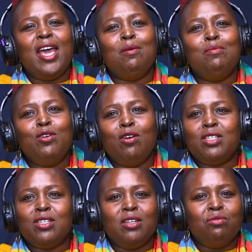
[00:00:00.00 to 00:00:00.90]
am
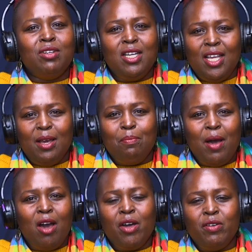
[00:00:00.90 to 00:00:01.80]
not really
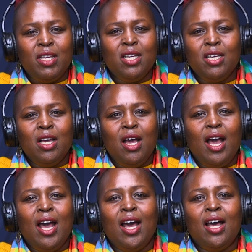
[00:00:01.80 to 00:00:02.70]
empowering
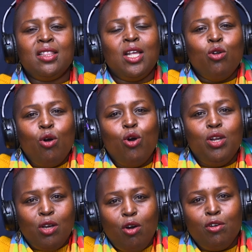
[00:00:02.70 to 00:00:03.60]
the
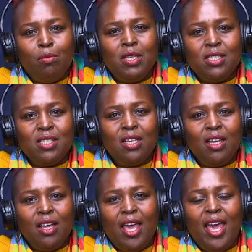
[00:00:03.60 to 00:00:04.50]
local economies,
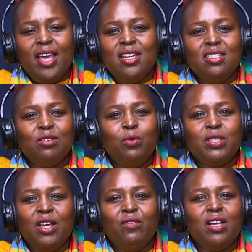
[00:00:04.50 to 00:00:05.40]
and
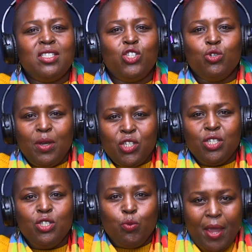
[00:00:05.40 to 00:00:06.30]
whatever
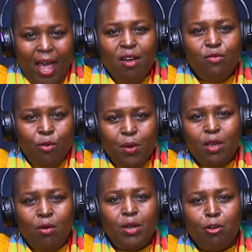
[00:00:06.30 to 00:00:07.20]
situations we have going on